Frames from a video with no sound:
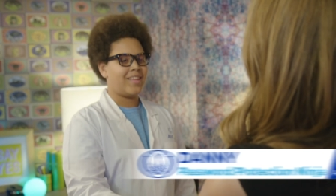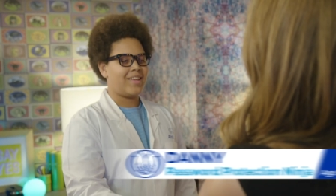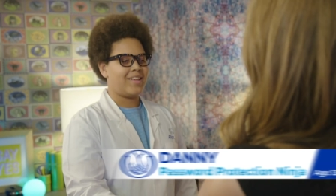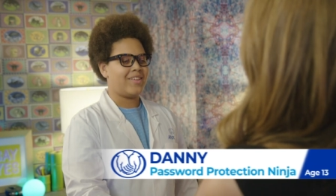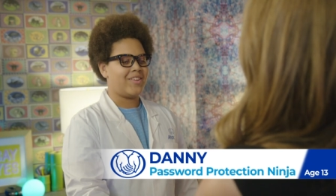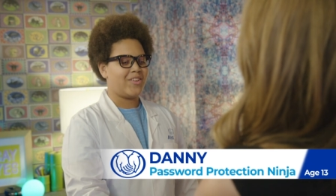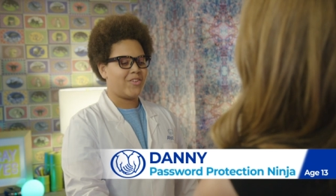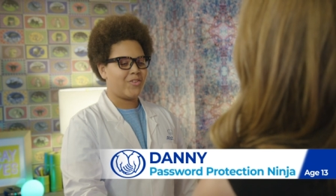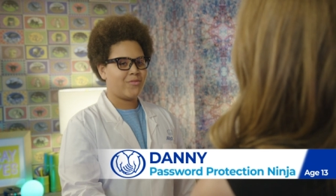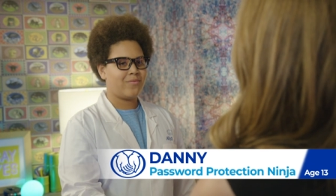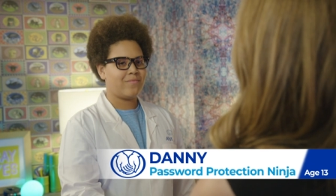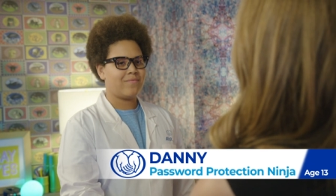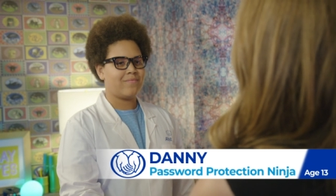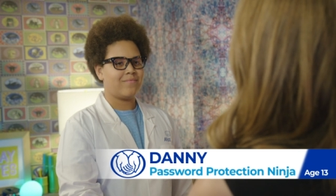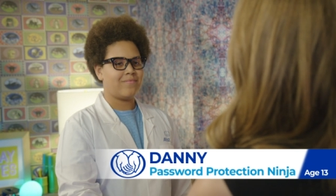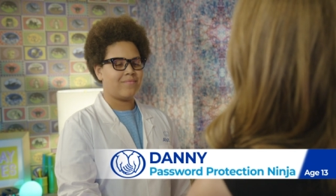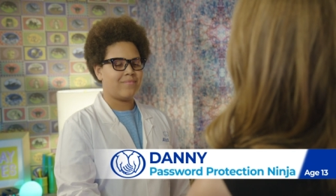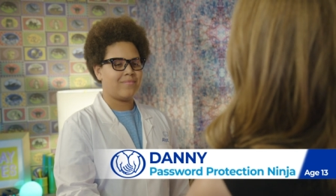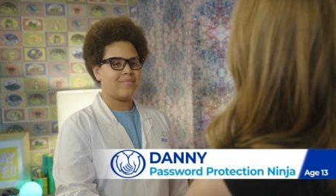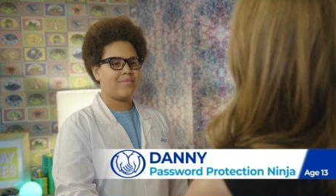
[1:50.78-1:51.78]
Nice to meet you.
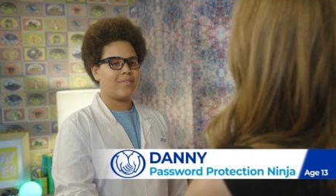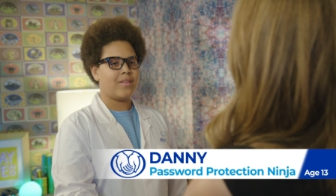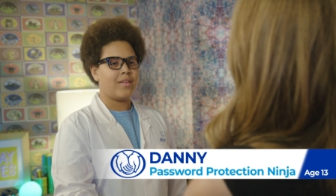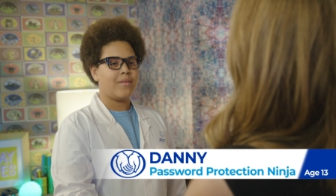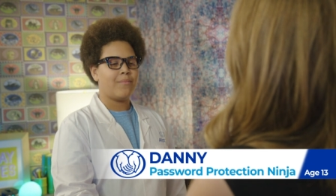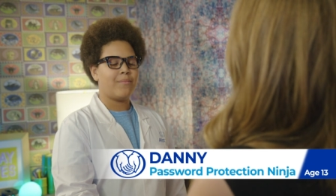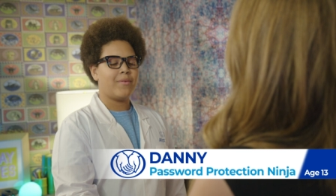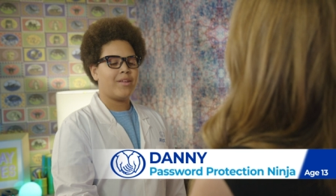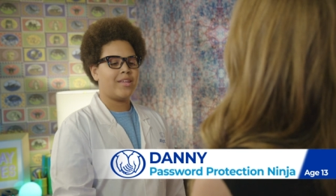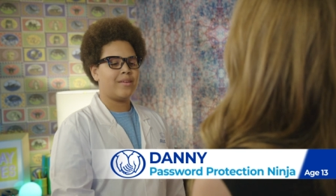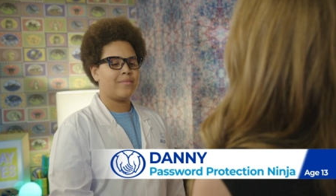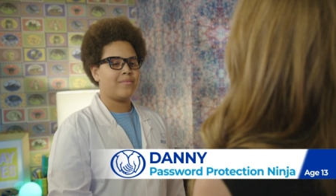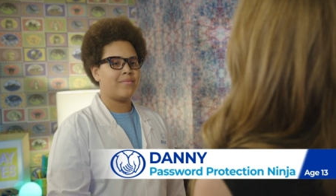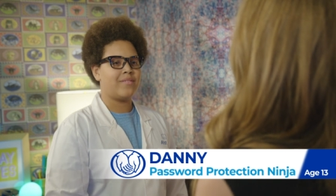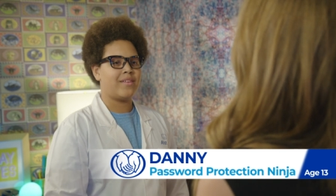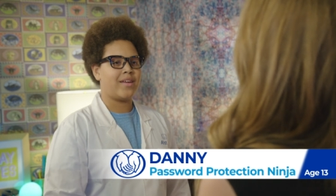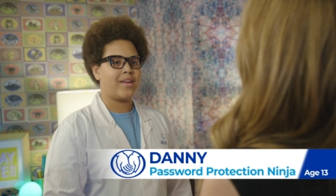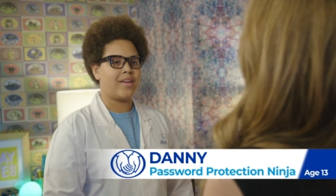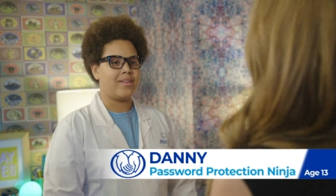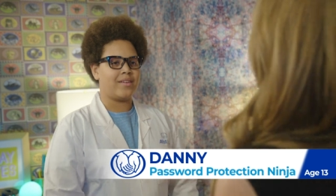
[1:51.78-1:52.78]
What's your name? My name's
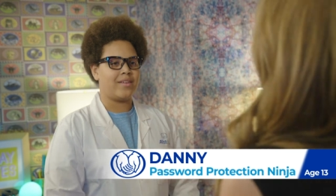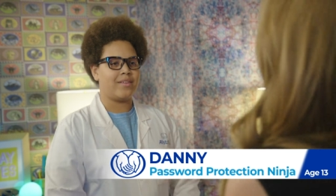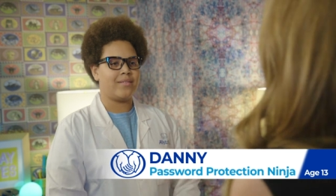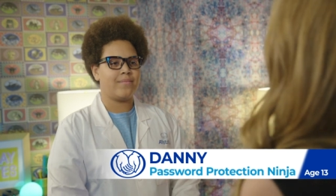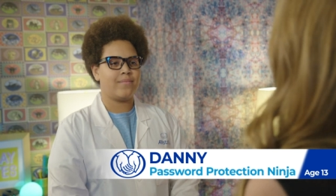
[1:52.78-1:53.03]
Danny.